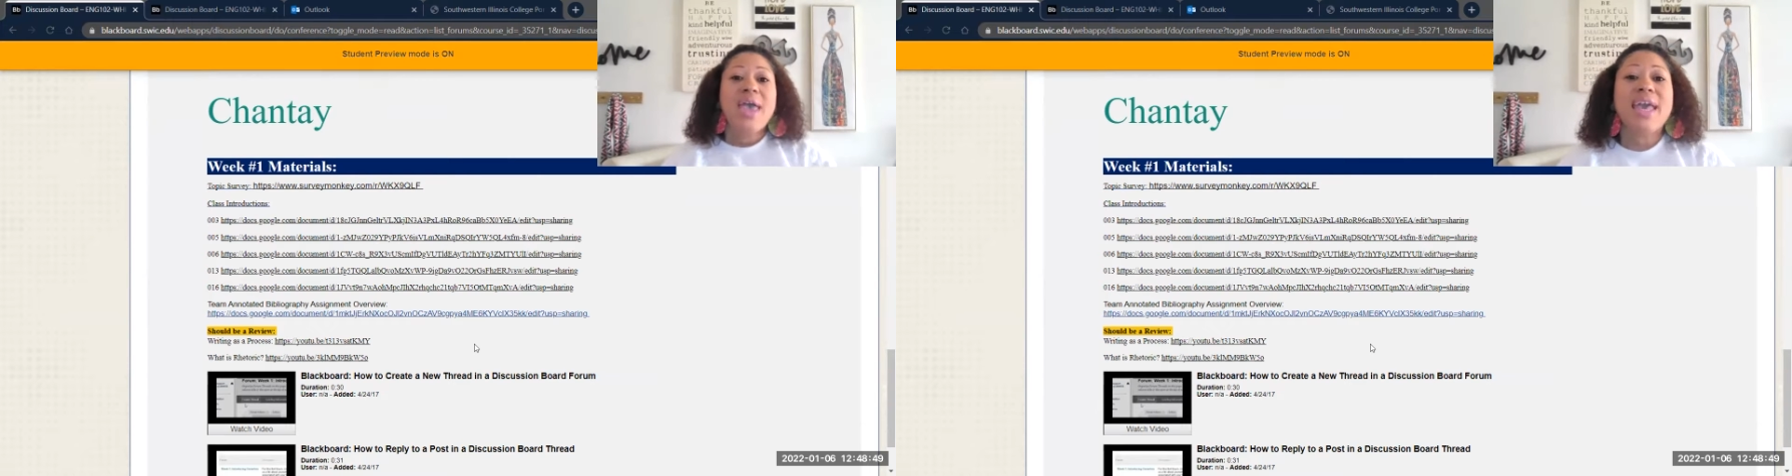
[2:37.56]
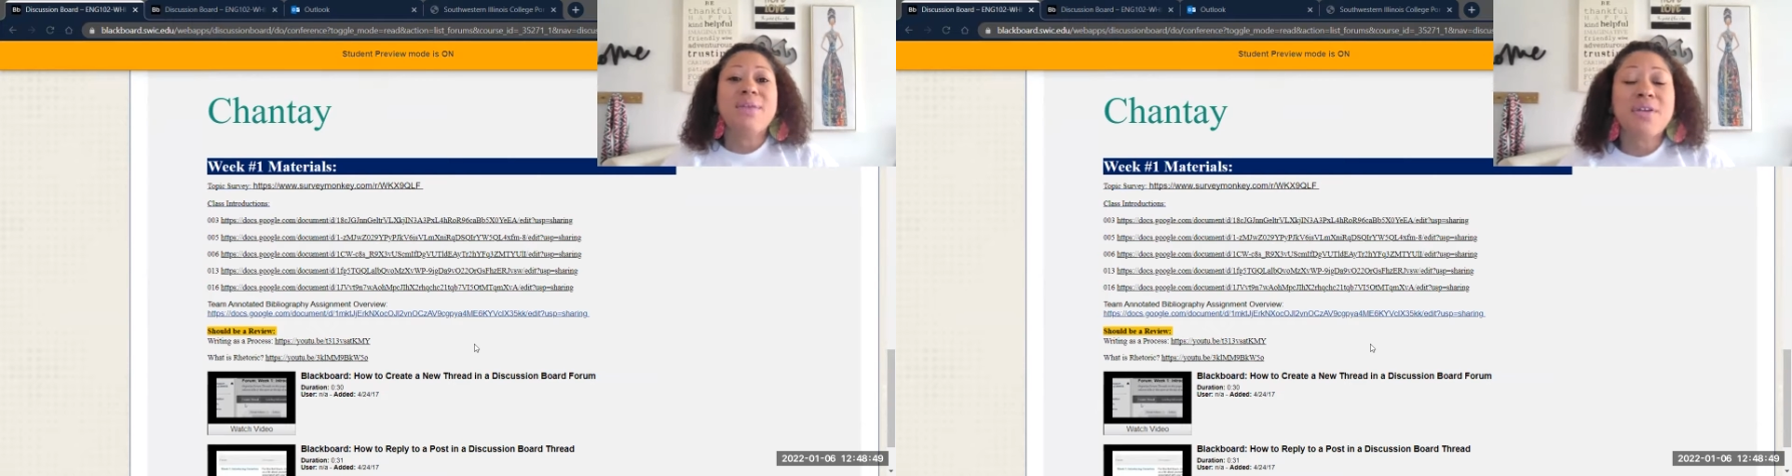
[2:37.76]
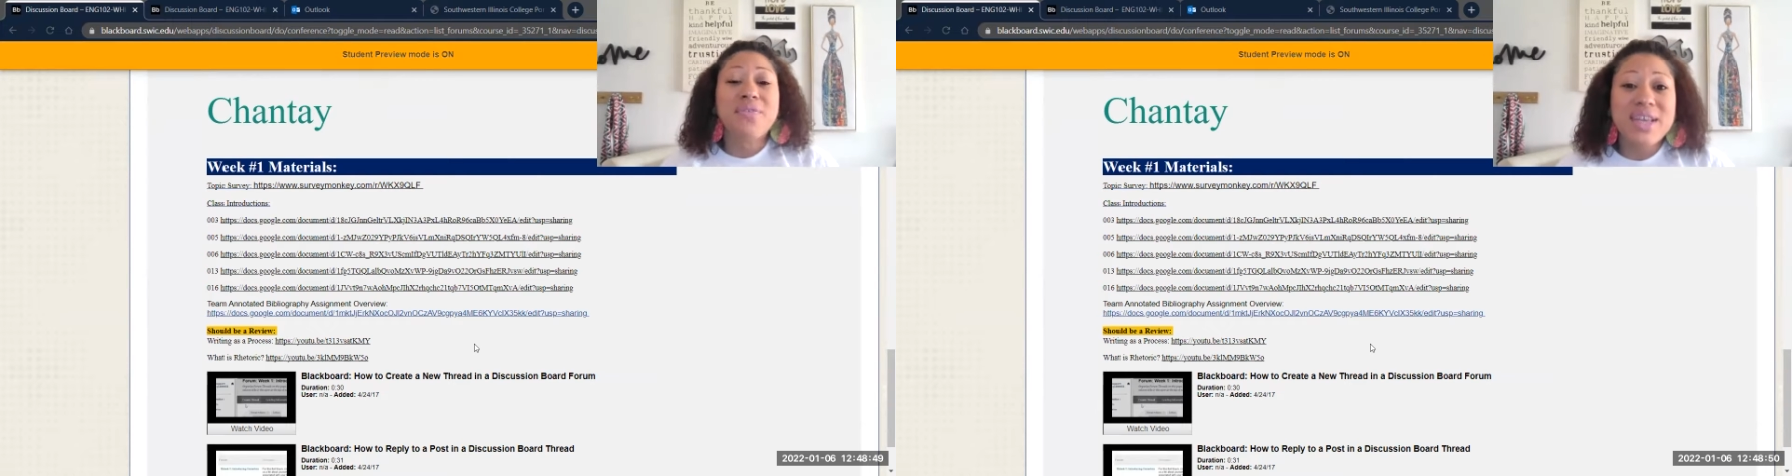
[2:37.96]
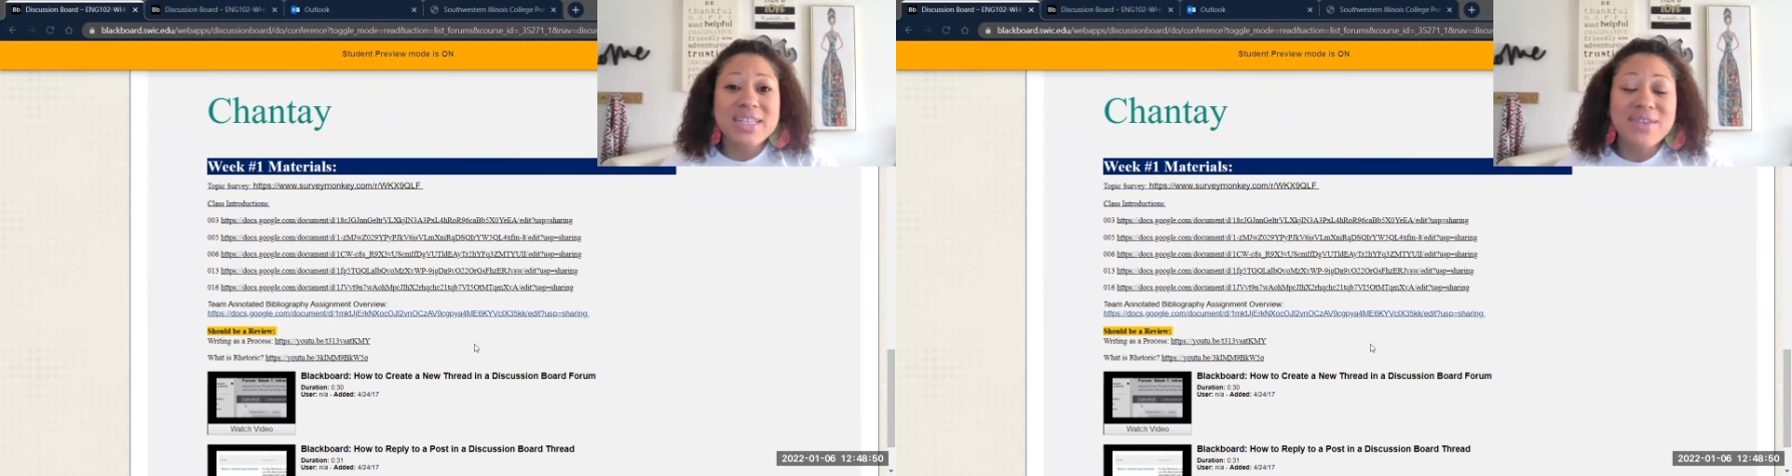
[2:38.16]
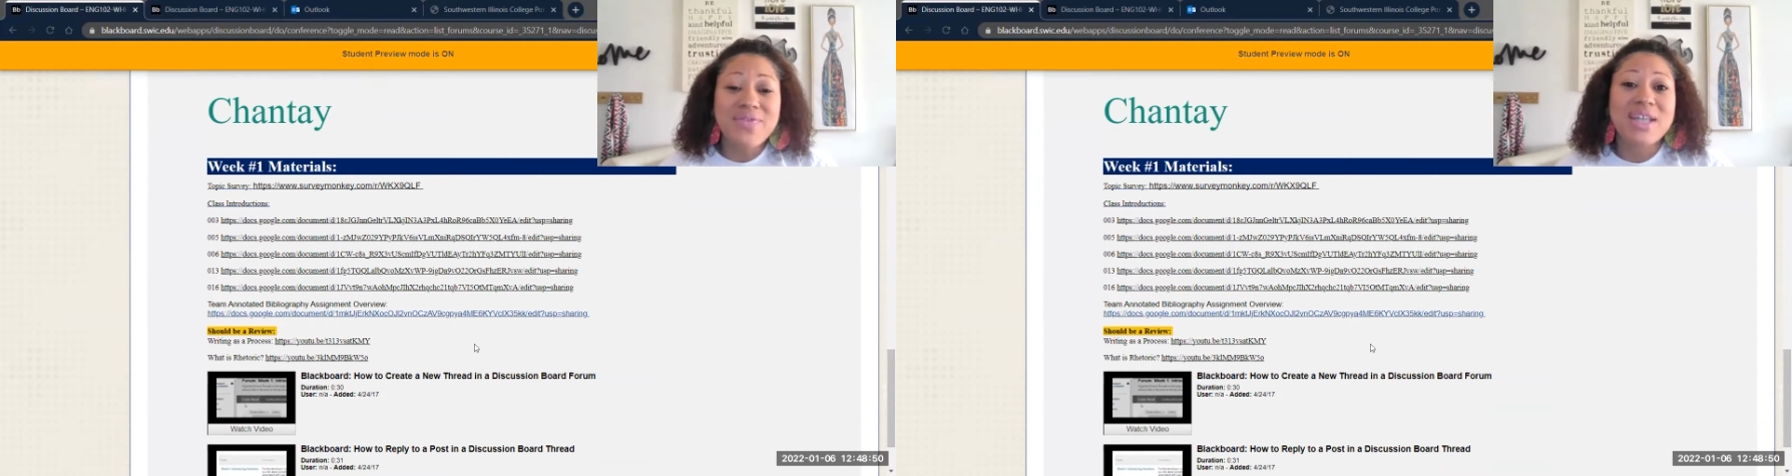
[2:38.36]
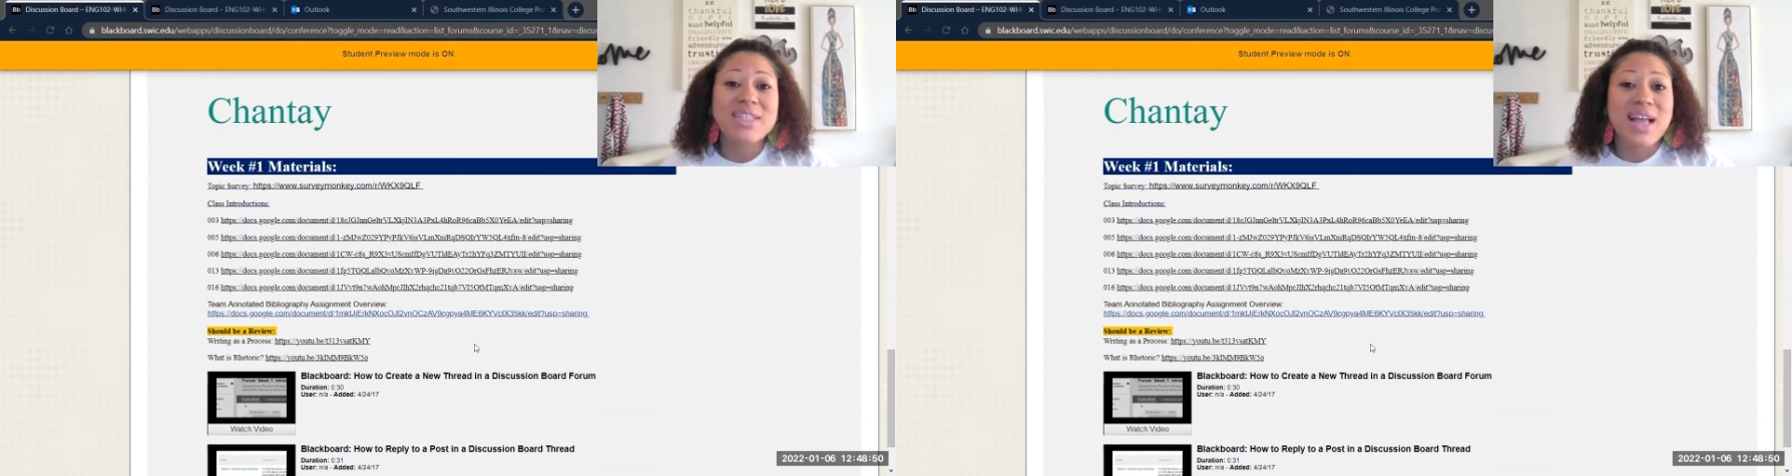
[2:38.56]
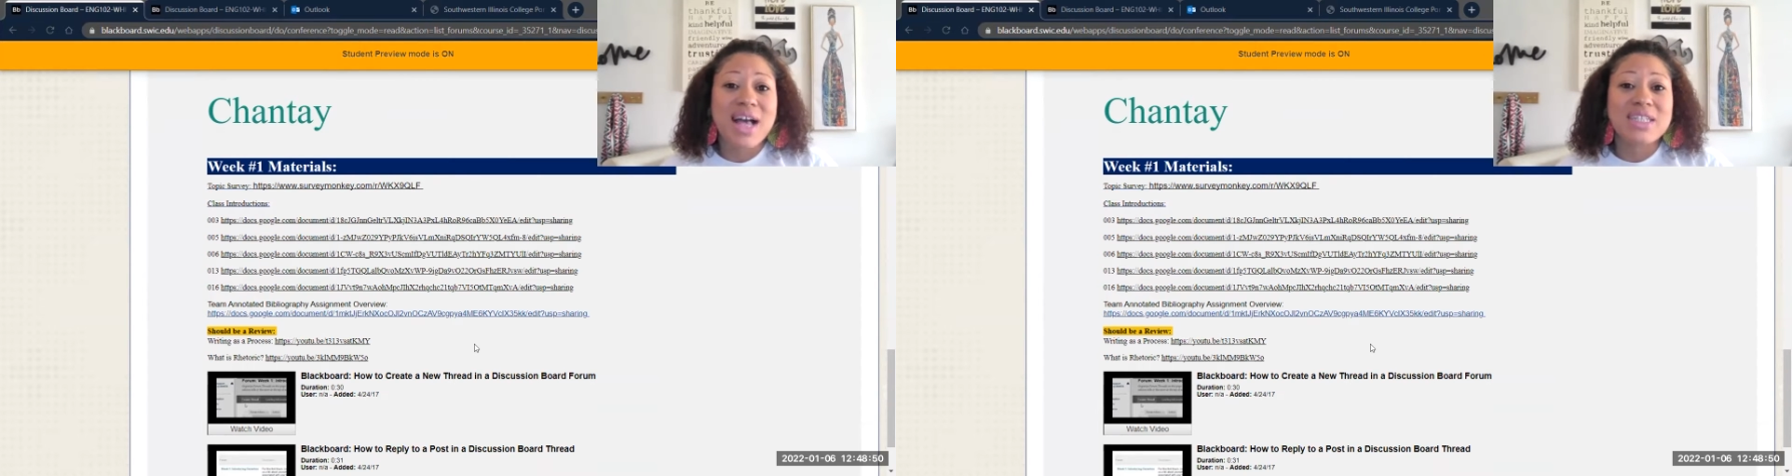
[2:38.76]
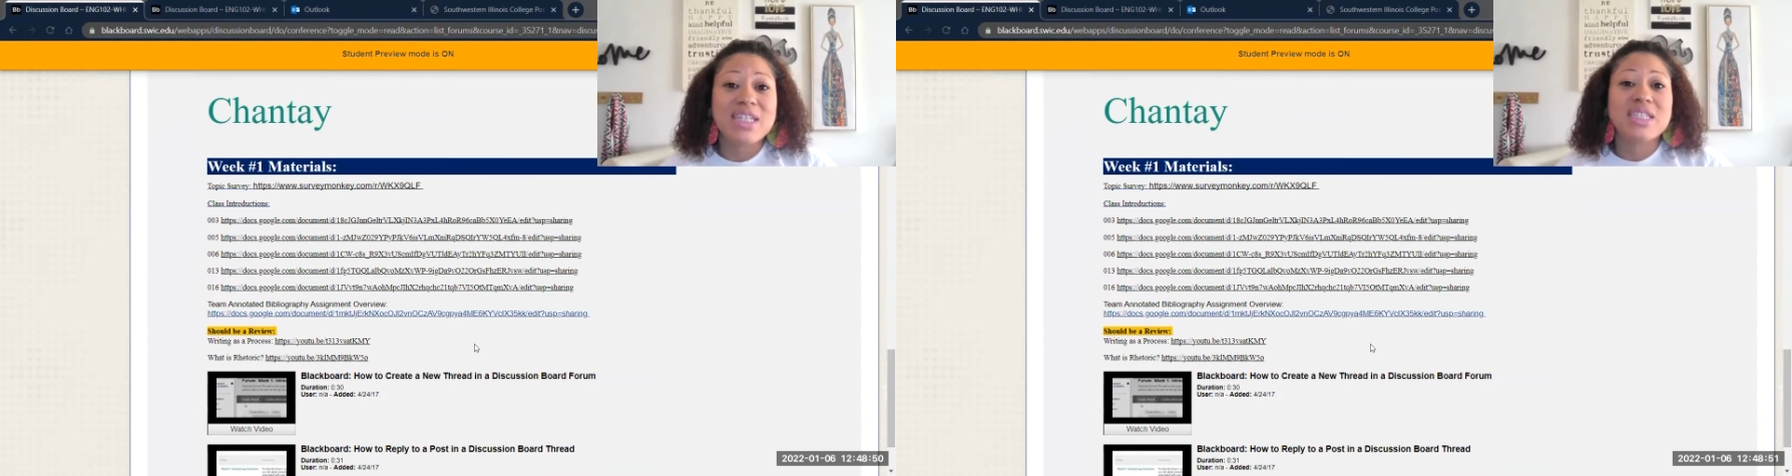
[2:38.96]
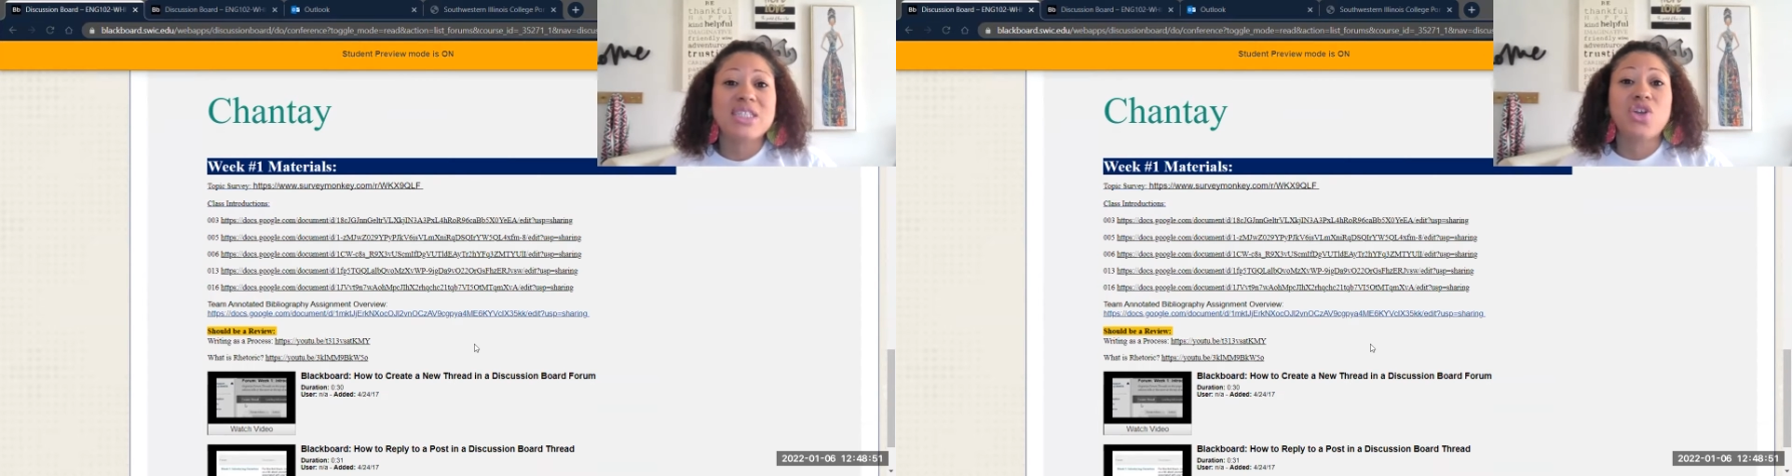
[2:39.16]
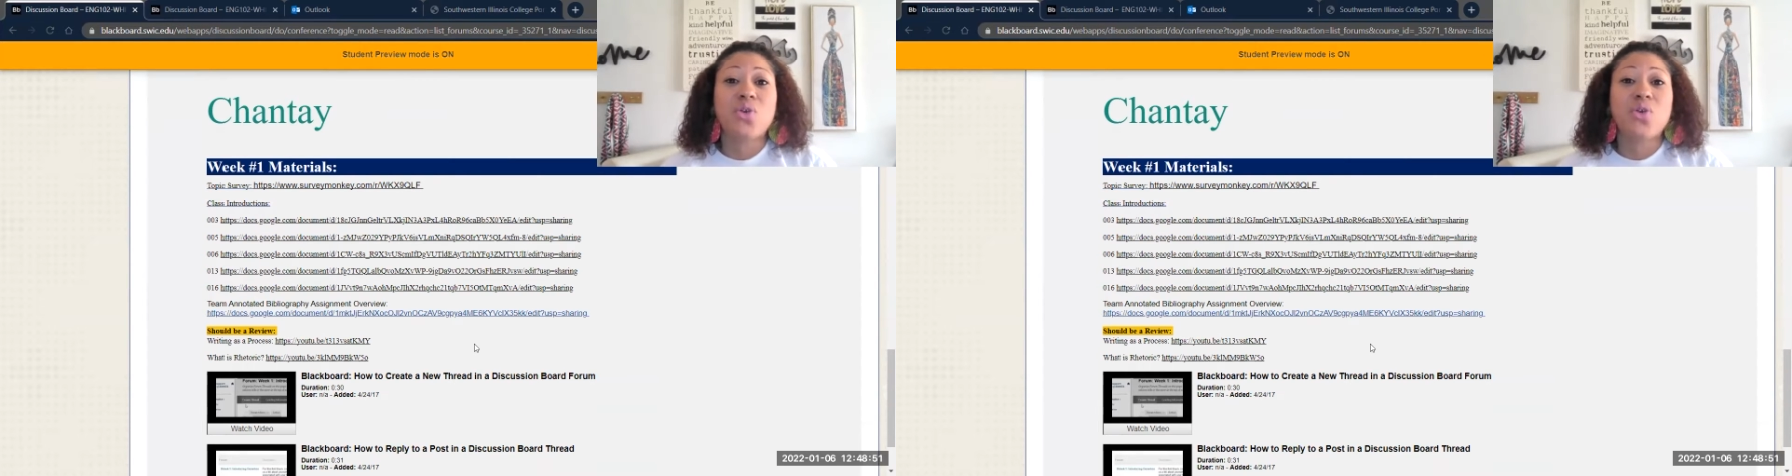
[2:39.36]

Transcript: In our face-to-face classes,